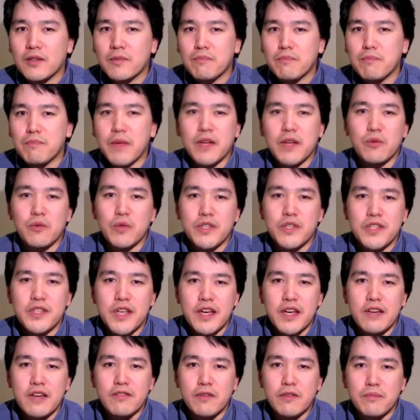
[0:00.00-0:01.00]
Men would
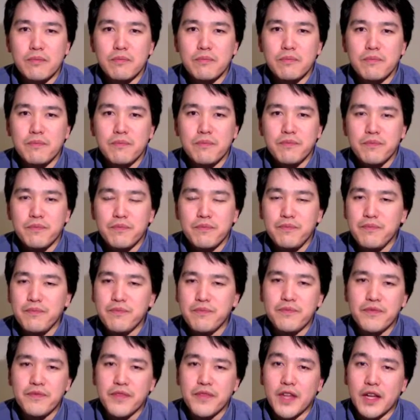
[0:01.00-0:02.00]
say of him
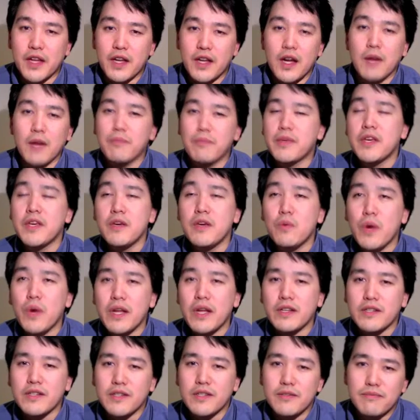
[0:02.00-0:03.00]
that up he
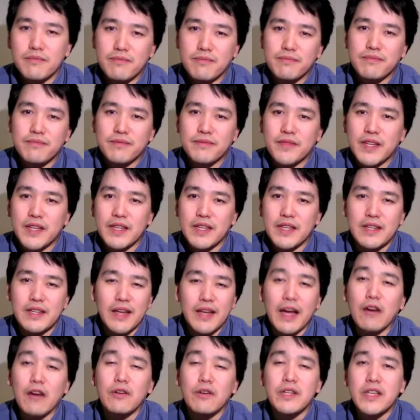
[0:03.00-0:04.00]
went, and
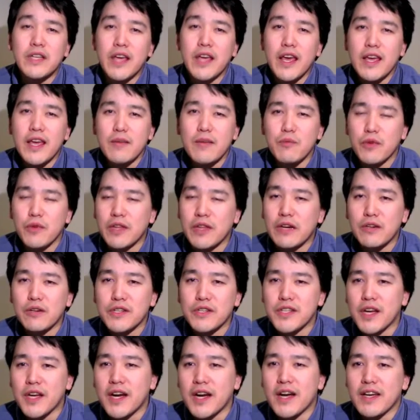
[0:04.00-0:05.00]
down he came without
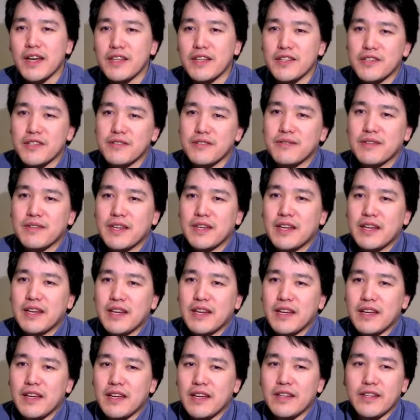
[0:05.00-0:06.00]
his eyes,
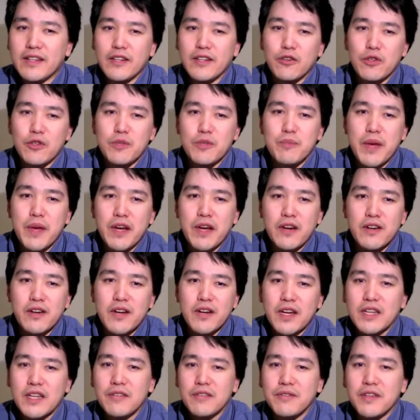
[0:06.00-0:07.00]
and that it was better
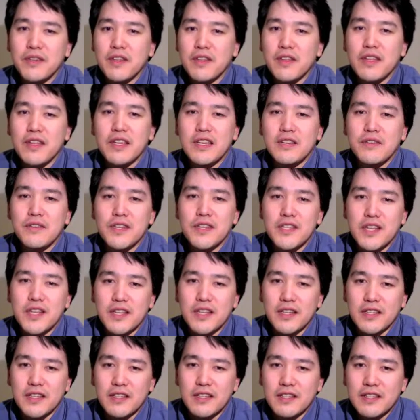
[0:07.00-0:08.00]
not even to think of
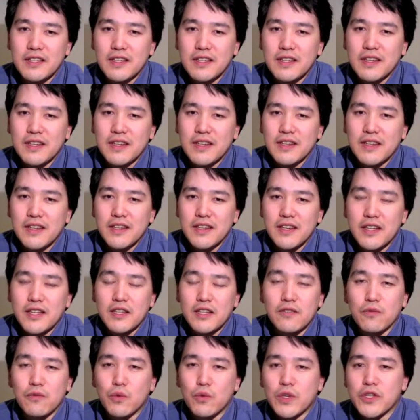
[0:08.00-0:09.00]
ascending.
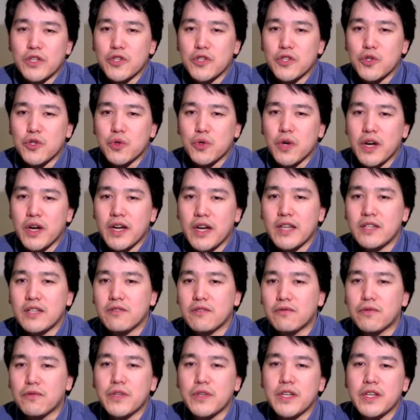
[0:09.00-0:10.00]
And if one tried to
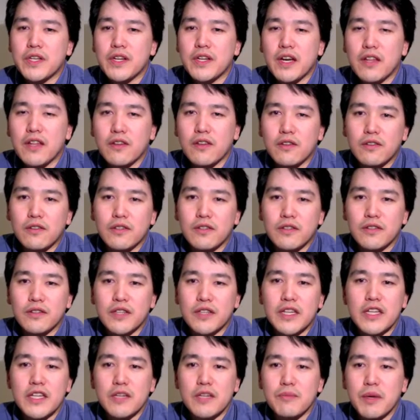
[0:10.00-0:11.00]
free another and
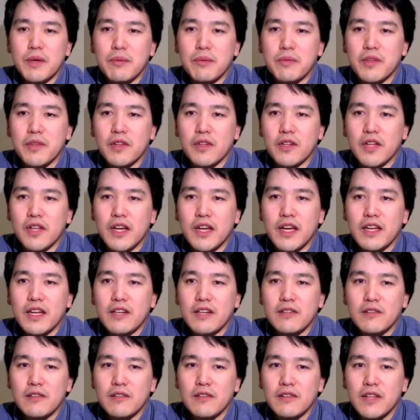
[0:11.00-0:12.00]
lead him up to the light,
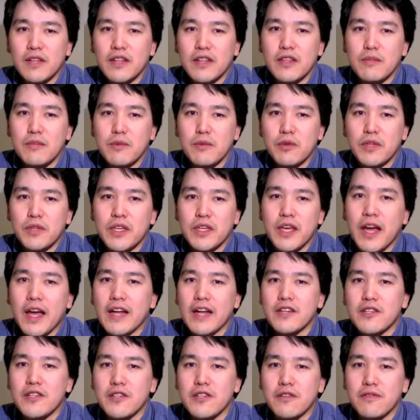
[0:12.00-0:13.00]
let them only
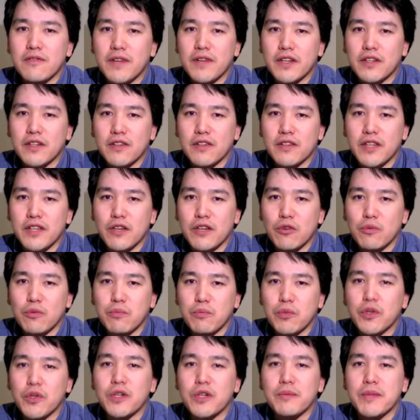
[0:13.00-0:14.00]
catch the offender, and they
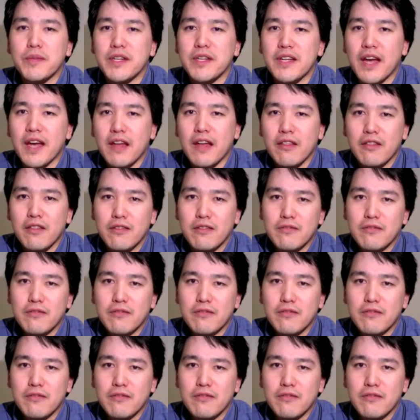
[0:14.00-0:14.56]
would put him to death.